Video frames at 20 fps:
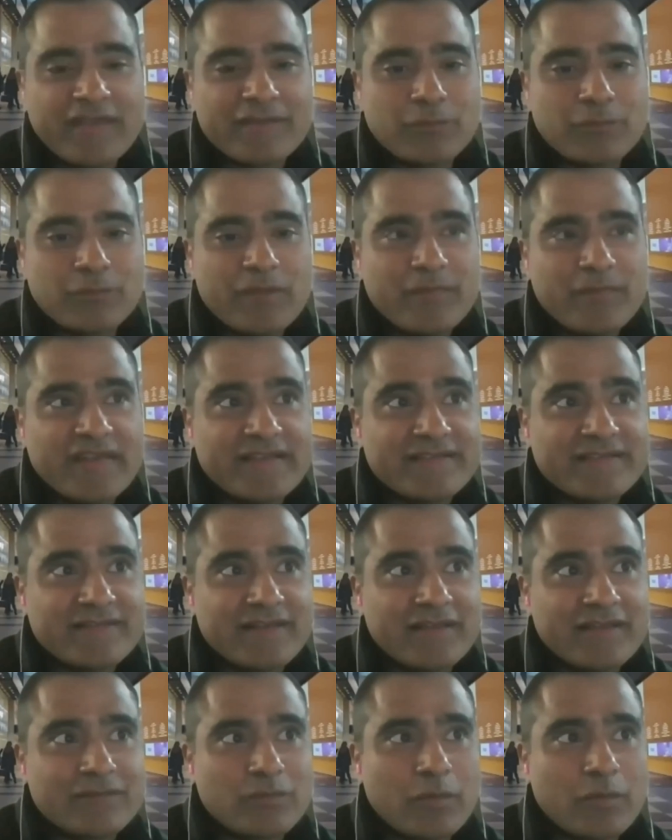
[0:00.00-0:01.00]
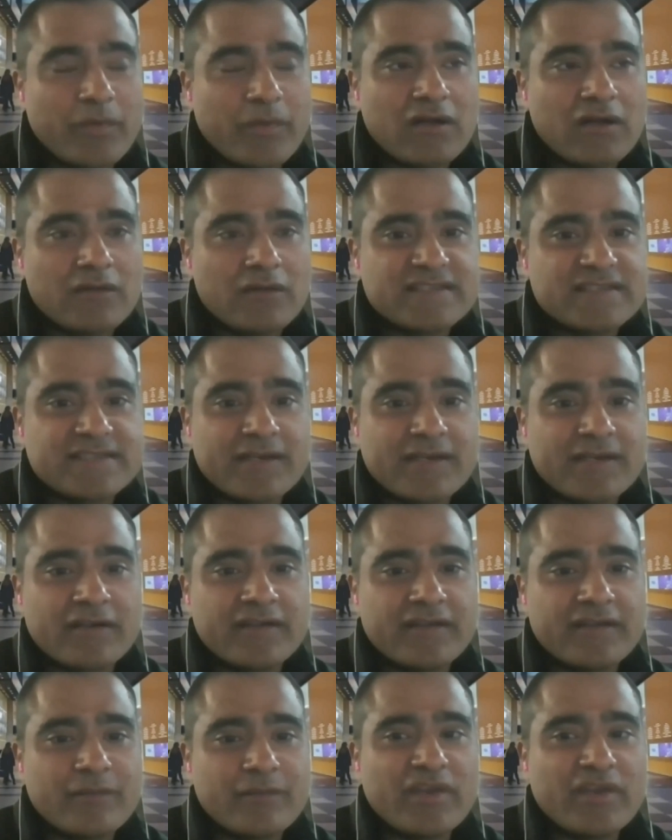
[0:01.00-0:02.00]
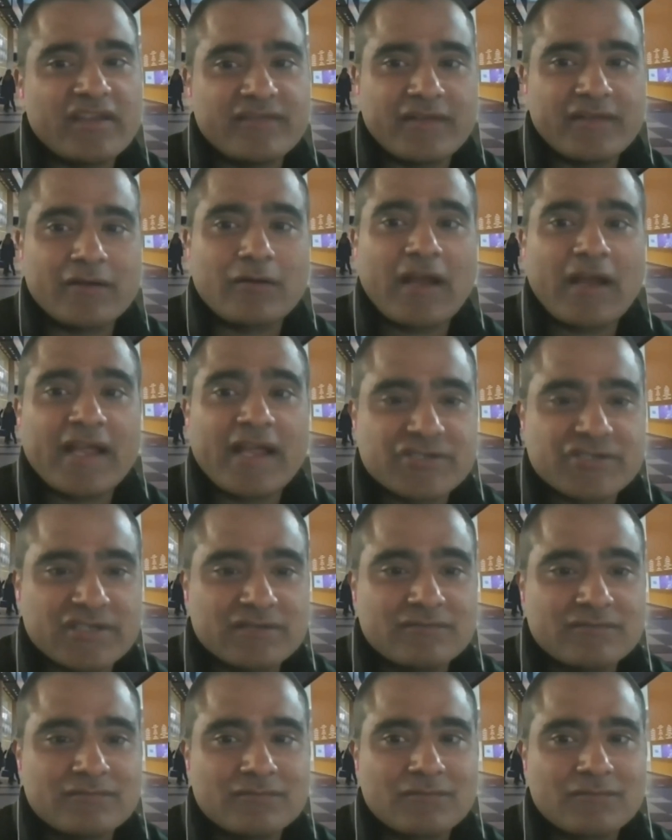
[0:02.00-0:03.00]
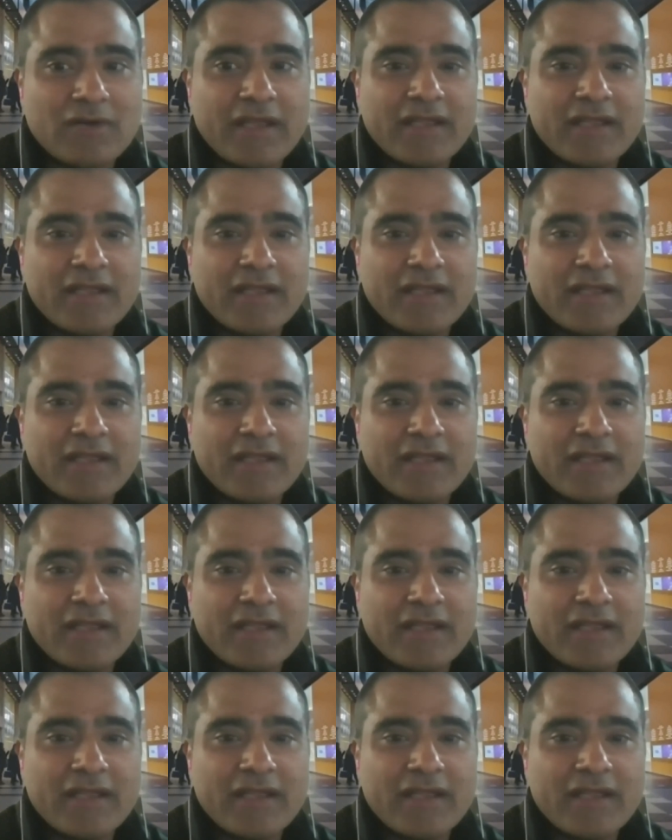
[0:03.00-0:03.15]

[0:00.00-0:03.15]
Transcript: we miss is what we call the serendipitous interaction, right?